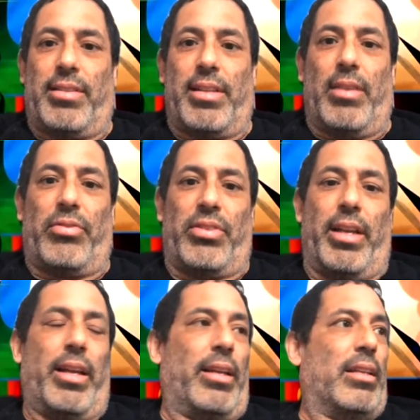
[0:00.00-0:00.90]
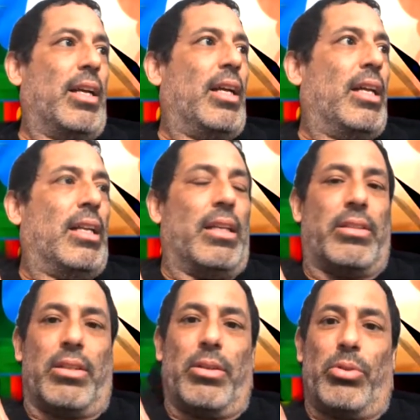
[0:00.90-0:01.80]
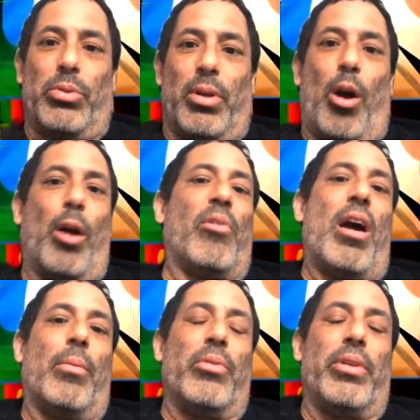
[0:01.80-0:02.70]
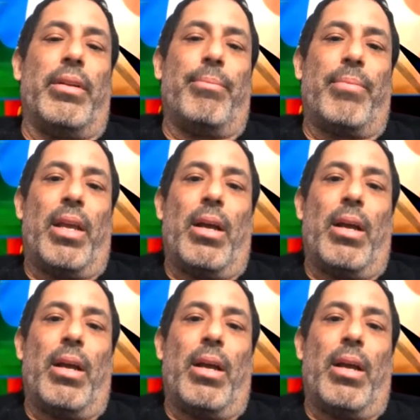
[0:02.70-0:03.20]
Instead of saying, hey, let's go do an armed robbery,